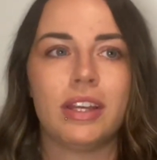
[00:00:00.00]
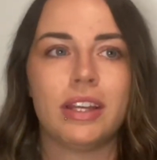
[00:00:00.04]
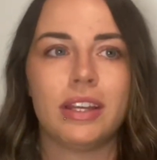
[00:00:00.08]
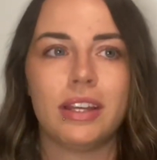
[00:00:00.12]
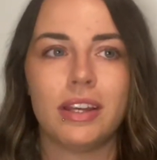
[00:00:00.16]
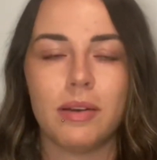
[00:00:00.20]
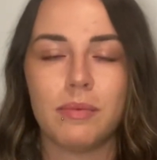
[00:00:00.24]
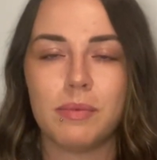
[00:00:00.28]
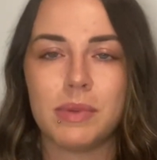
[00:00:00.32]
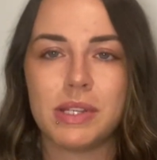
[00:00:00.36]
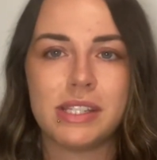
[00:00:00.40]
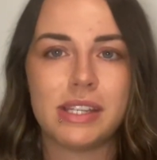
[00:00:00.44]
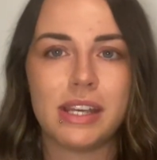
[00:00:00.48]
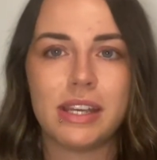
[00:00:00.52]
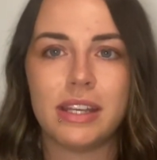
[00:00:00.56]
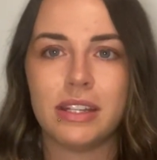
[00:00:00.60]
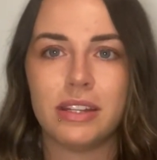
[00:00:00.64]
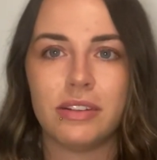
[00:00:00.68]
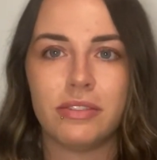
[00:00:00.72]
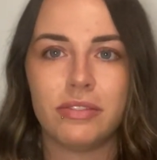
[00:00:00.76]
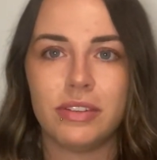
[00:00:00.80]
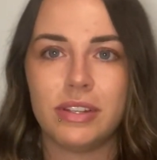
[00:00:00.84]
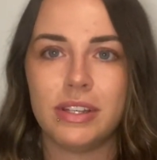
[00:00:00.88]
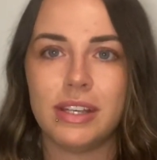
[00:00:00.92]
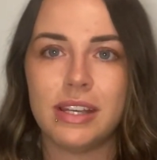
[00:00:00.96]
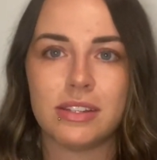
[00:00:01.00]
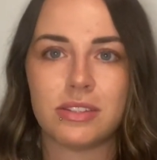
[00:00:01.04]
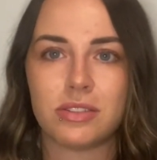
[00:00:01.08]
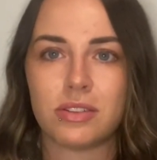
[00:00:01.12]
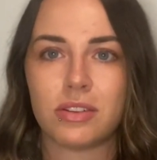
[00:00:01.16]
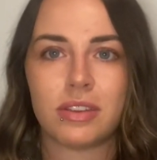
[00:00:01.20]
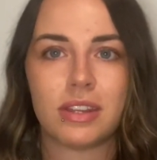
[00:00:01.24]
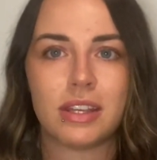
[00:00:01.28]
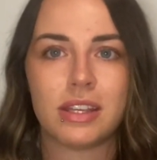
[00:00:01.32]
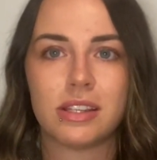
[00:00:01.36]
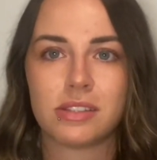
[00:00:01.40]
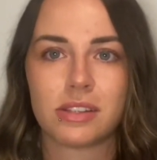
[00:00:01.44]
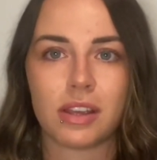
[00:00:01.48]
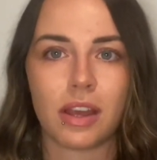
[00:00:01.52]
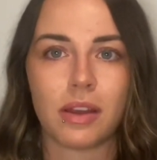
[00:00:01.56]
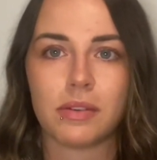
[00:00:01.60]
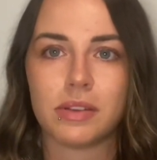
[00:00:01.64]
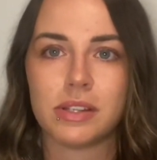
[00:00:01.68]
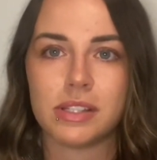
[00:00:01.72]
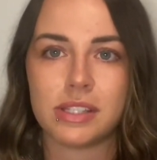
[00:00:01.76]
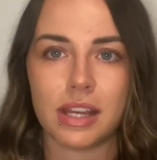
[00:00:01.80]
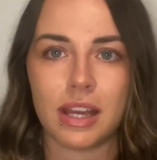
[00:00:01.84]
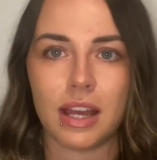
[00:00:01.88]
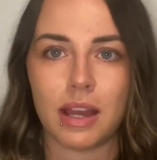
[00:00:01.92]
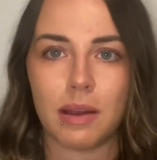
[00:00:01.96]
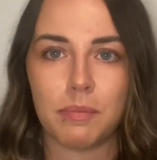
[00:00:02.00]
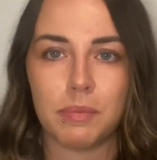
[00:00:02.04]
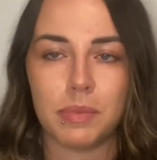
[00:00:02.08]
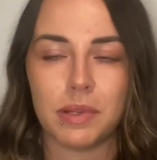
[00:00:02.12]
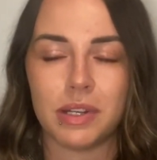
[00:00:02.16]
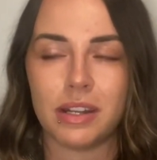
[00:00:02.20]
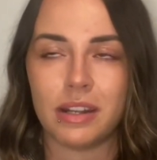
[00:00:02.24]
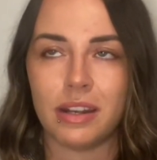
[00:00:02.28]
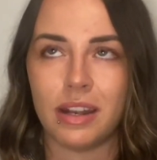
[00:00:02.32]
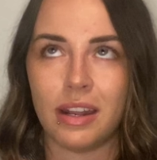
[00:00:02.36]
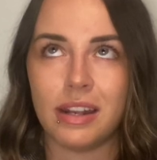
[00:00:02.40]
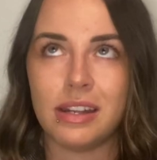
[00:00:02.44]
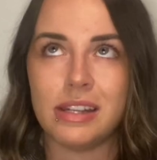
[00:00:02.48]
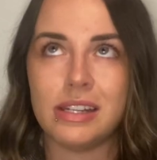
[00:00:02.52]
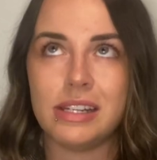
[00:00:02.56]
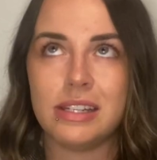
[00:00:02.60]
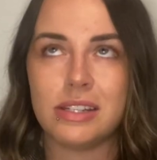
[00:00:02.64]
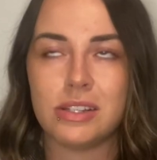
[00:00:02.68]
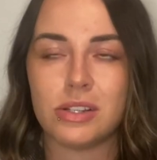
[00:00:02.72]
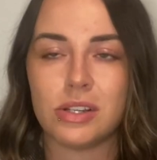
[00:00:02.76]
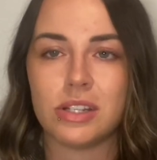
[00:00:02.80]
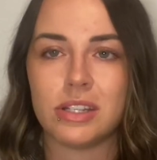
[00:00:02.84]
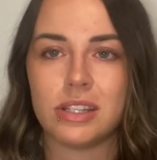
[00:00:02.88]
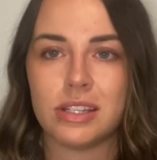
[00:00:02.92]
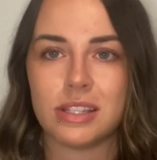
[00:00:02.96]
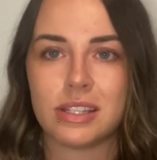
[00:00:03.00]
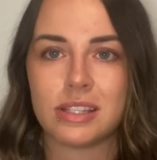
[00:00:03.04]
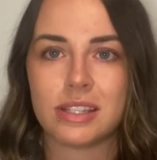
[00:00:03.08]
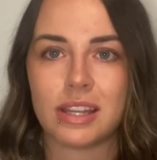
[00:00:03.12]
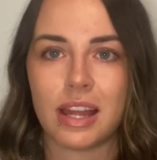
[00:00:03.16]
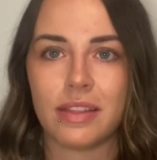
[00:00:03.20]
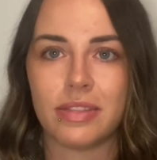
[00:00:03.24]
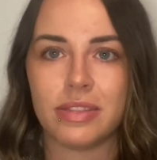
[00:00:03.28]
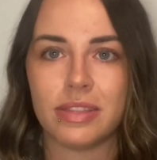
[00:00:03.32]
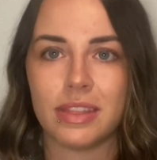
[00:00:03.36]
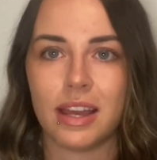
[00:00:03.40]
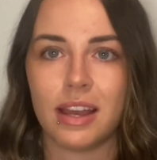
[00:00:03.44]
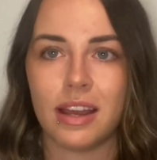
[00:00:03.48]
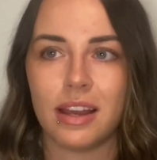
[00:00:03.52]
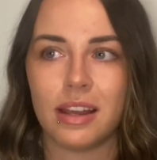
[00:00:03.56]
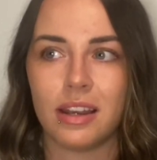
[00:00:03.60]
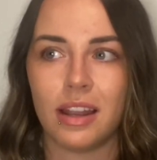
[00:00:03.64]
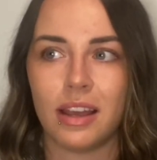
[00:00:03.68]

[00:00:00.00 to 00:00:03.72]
I've been taking it for years. Nothing's going to happen, and I need to understand that.